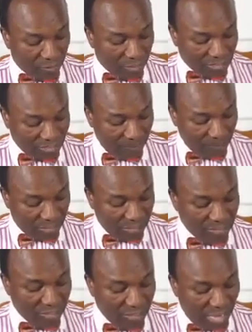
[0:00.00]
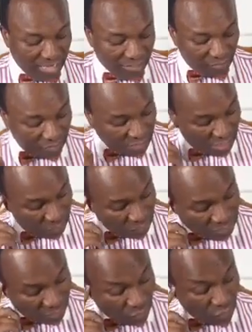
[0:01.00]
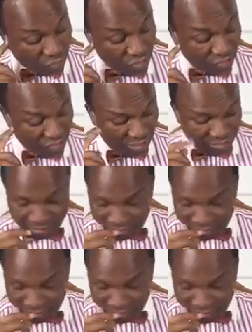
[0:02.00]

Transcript: assembly, I thought I was a good Christian